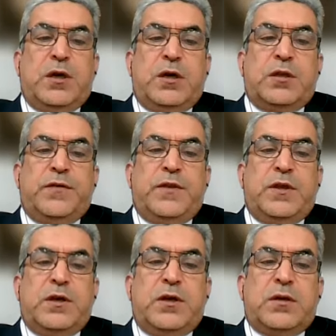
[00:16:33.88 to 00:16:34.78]
And if the
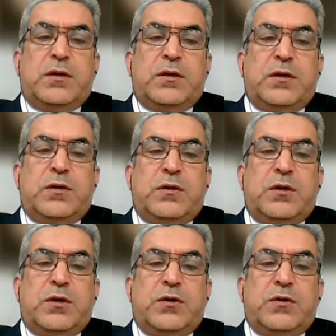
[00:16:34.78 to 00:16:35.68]
hair not
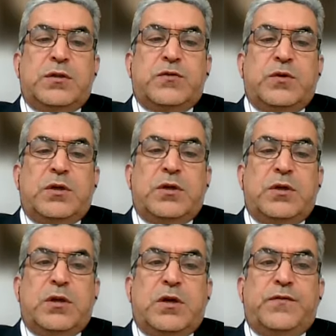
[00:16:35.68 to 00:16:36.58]
regrows well
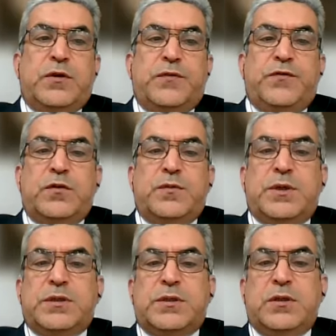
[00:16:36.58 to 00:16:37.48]
after a few
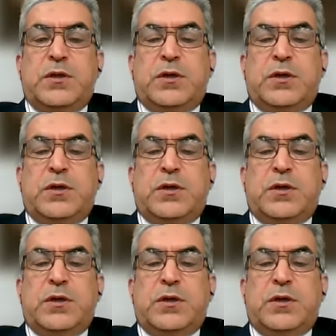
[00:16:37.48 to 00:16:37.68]
months,